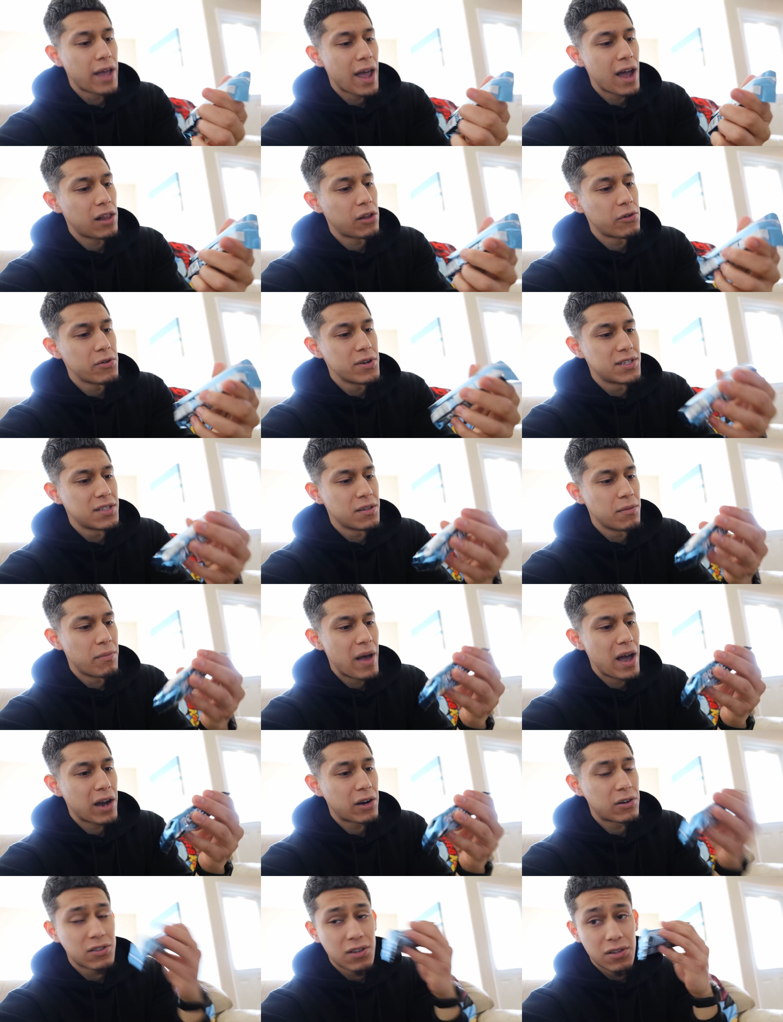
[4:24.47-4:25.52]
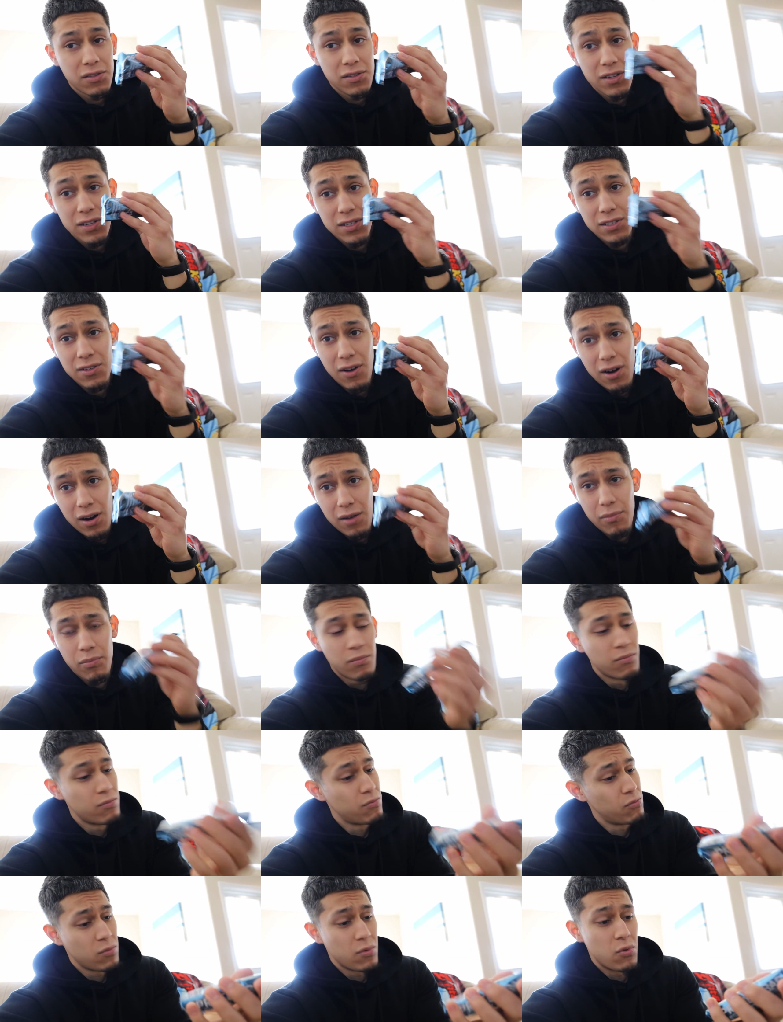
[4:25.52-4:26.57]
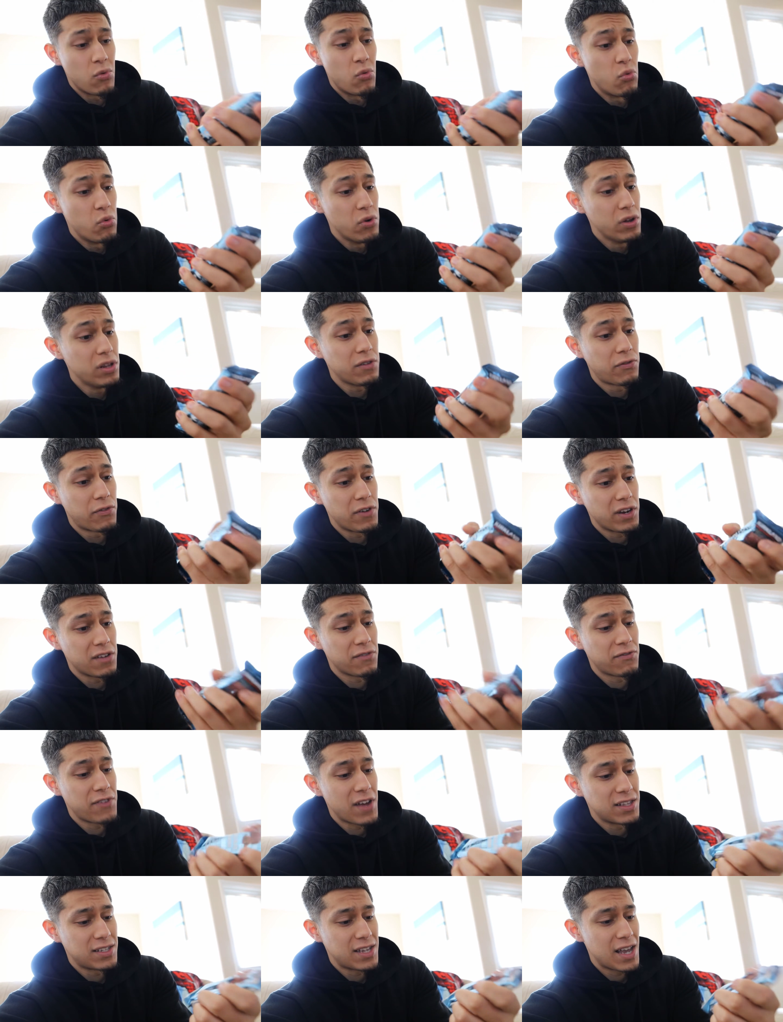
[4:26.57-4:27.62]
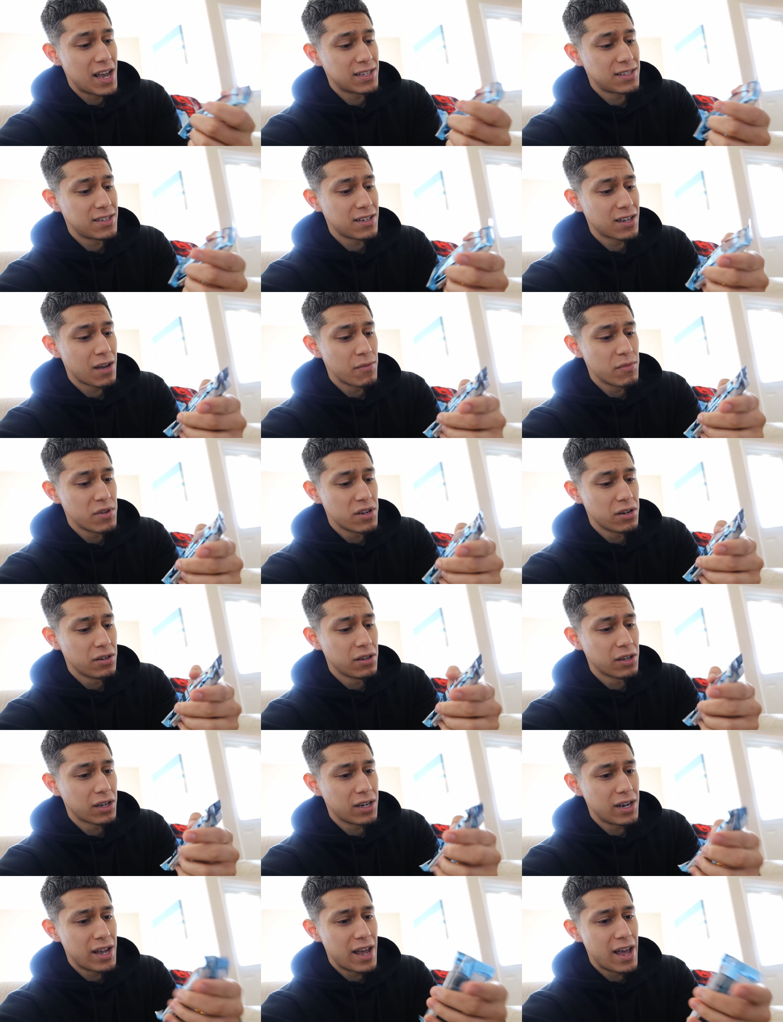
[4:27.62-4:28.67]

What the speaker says: calories and the macros on this are really freaking fantastic. I mean, you're looking